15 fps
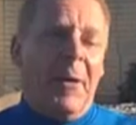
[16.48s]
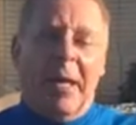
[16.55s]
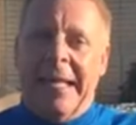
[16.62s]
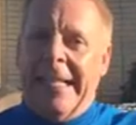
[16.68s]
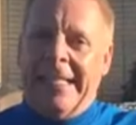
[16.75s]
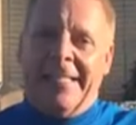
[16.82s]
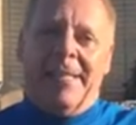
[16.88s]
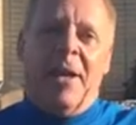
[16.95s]

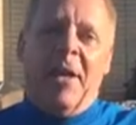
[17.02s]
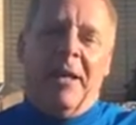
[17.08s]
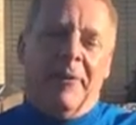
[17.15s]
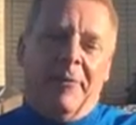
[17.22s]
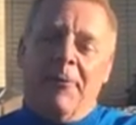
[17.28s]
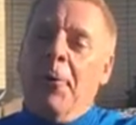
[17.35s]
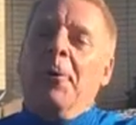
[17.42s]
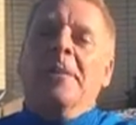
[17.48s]
it's
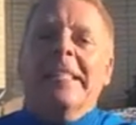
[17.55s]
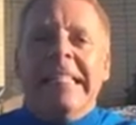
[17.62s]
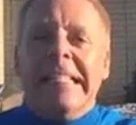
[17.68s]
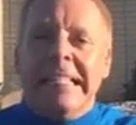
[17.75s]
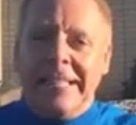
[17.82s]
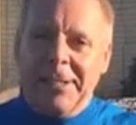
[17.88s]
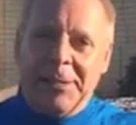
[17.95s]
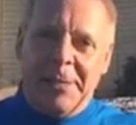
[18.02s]

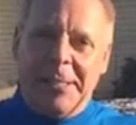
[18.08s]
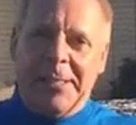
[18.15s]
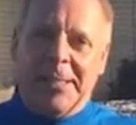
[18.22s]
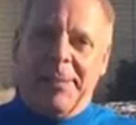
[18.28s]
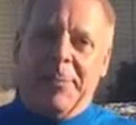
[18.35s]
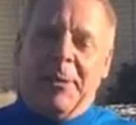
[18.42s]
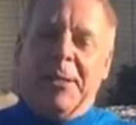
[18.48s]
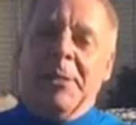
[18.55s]
14 degrees
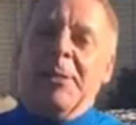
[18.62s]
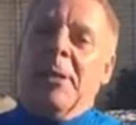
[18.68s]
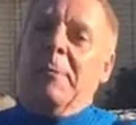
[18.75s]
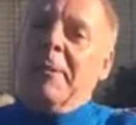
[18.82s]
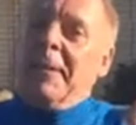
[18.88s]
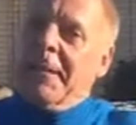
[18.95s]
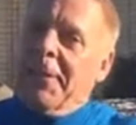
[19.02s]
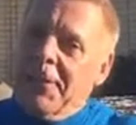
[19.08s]
this morning, so I'm
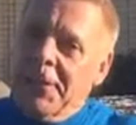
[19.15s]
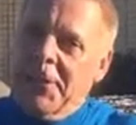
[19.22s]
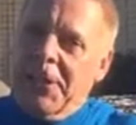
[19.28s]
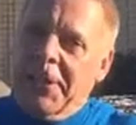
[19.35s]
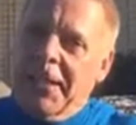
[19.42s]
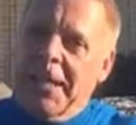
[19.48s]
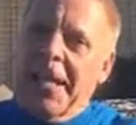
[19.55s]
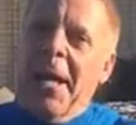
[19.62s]
a little
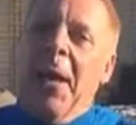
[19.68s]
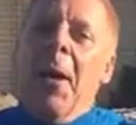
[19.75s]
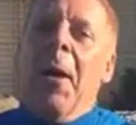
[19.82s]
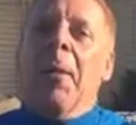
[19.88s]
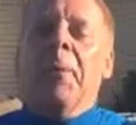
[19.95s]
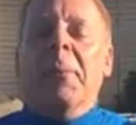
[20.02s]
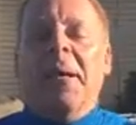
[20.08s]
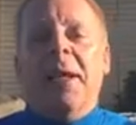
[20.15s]
chilly,
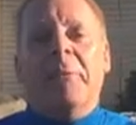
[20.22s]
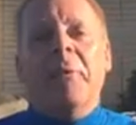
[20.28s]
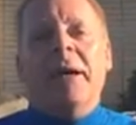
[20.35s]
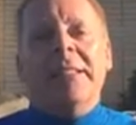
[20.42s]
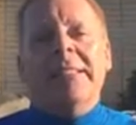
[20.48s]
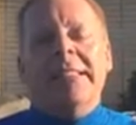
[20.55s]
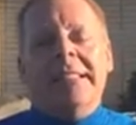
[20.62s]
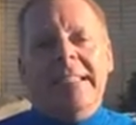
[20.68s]
but I
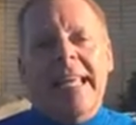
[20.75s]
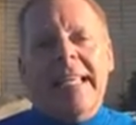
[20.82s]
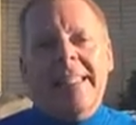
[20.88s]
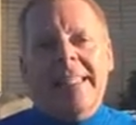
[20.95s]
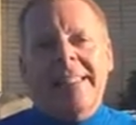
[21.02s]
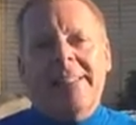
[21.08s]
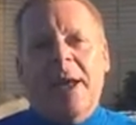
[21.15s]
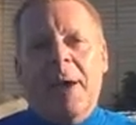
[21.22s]
wanted to take this